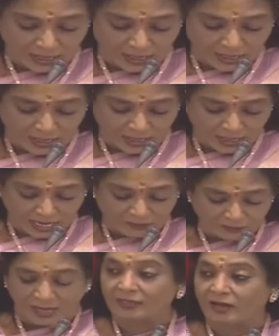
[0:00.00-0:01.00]
a
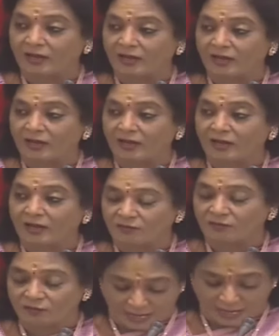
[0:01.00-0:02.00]
lifeline of
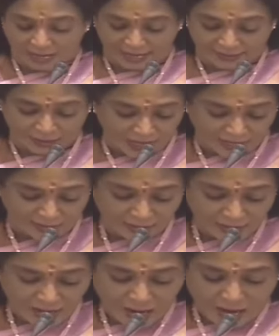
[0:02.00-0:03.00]
of Hyderabad
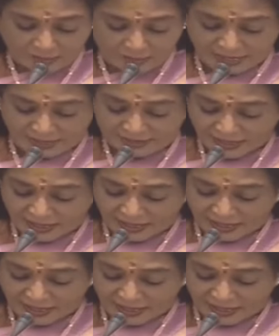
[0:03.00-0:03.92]
and the entire